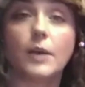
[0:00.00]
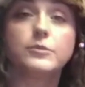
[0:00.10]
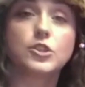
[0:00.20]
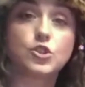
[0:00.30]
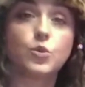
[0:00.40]

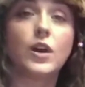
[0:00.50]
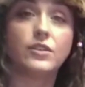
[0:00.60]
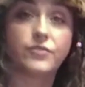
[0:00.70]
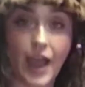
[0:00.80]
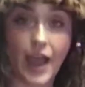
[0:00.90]
up to
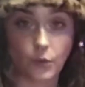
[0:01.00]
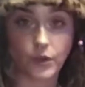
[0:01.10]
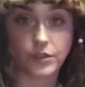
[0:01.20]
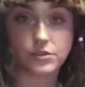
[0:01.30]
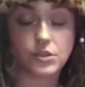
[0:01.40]
12
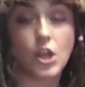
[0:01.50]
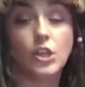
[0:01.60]
hours.